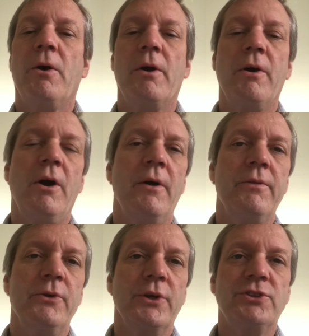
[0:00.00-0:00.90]
or
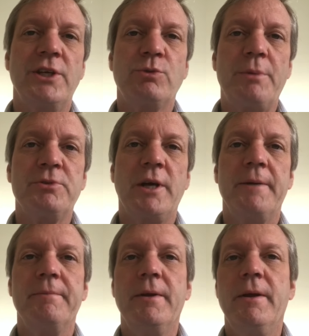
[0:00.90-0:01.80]
on New York State's
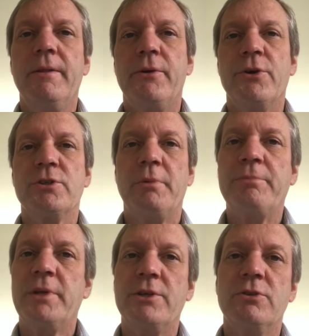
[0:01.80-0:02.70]
website. There are some
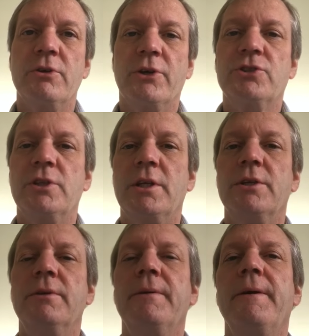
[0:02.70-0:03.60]
updates to New York City
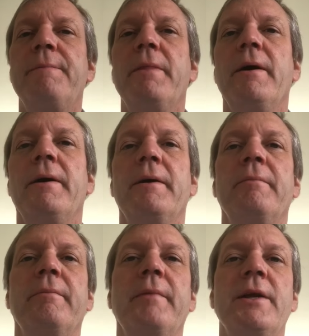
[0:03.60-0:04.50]
uh,
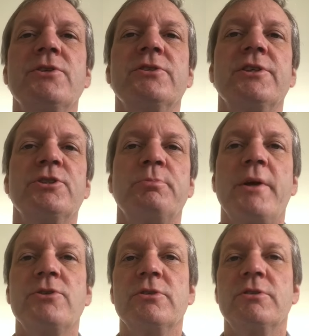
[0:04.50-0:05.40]
agency
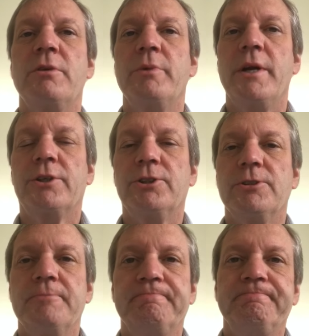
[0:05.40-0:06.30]
suspensions and
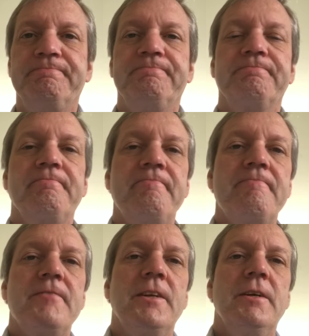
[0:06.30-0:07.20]
reductions.
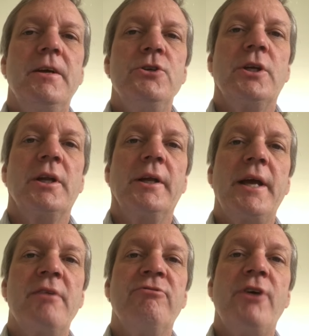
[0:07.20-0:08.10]
You can
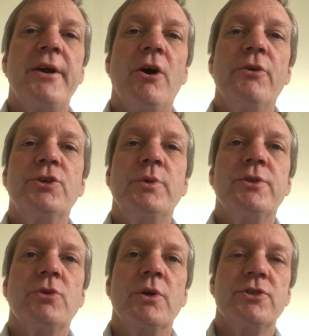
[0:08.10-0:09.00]
again find all these
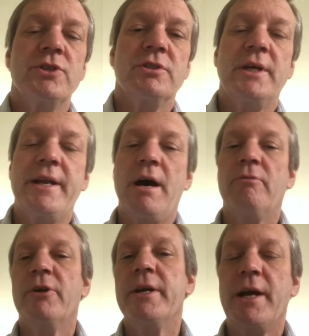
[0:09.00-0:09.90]
resources laid
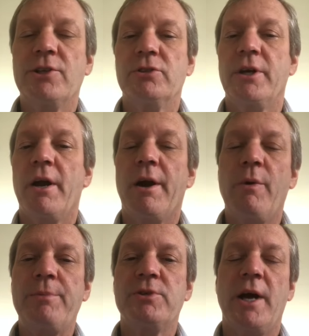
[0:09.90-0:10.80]
out very nicely on our
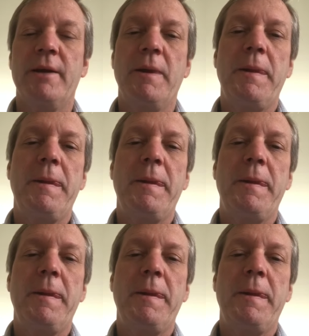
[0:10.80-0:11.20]
website.